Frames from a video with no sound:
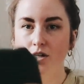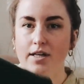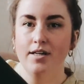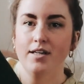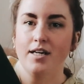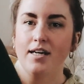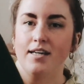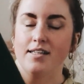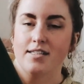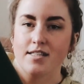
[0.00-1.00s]
here
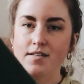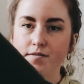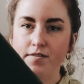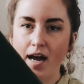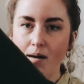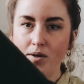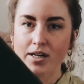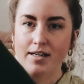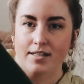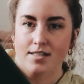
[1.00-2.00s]
is the
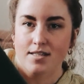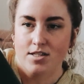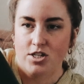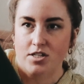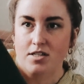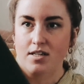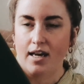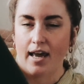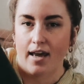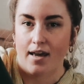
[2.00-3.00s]
fabric. It's just
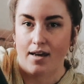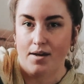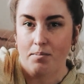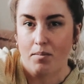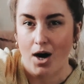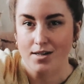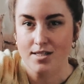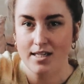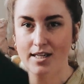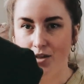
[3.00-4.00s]
a
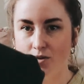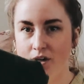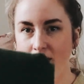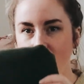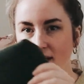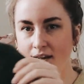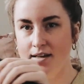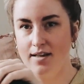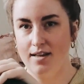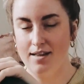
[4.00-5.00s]
mossy green
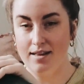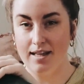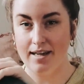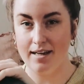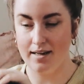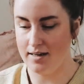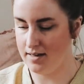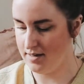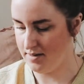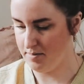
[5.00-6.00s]
linen
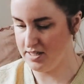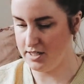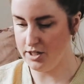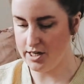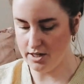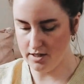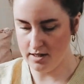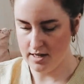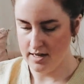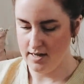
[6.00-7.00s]
material,
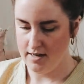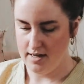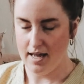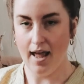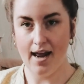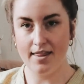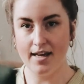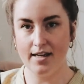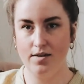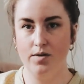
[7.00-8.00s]
and I
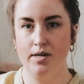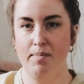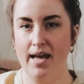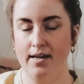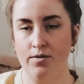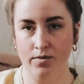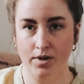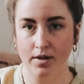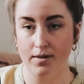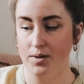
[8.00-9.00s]
think it would make
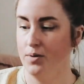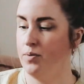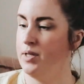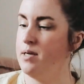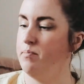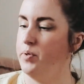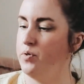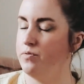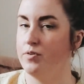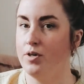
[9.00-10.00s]
a really
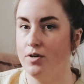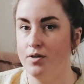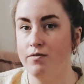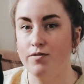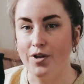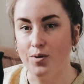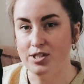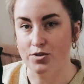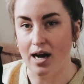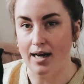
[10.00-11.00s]
beautiful flowy
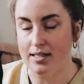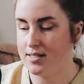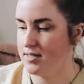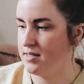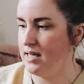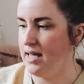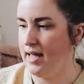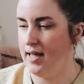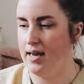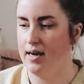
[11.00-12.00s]
dress,
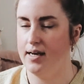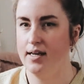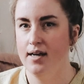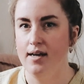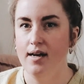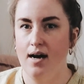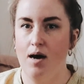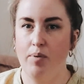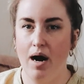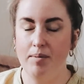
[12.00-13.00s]
and
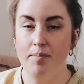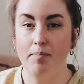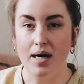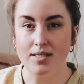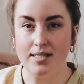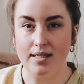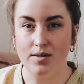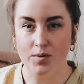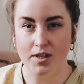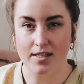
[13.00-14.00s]
I'll probably belt
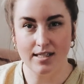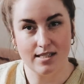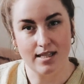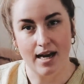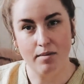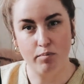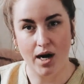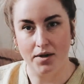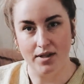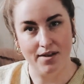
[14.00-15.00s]
it with this like
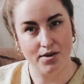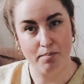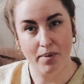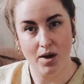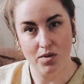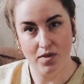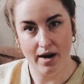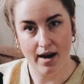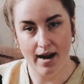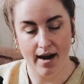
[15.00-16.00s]
brown leather belt that
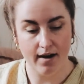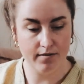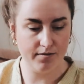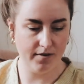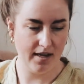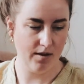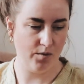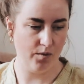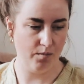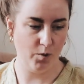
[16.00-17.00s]
I have
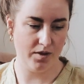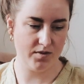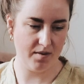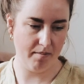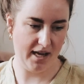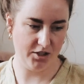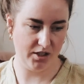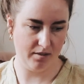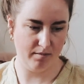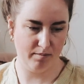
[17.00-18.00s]
with some
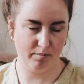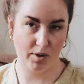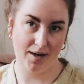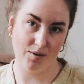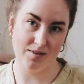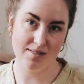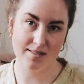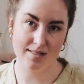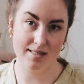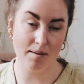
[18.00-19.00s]
matching brown
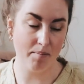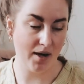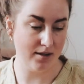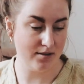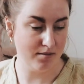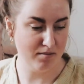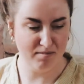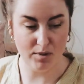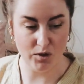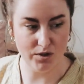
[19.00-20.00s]
slip-on
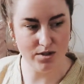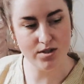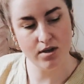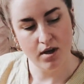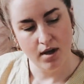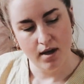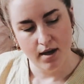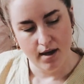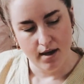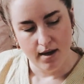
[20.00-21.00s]
mules.
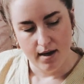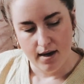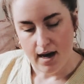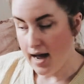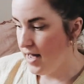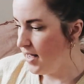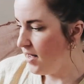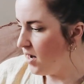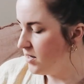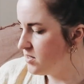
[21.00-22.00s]

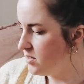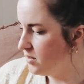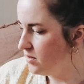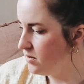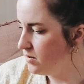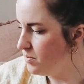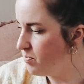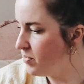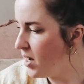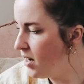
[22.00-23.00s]
I also
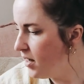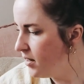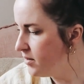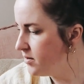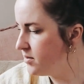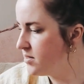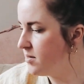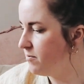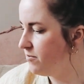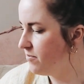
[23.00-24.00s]
bought
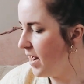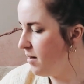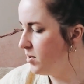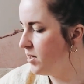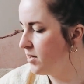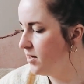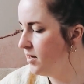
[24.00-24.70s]
some fabric.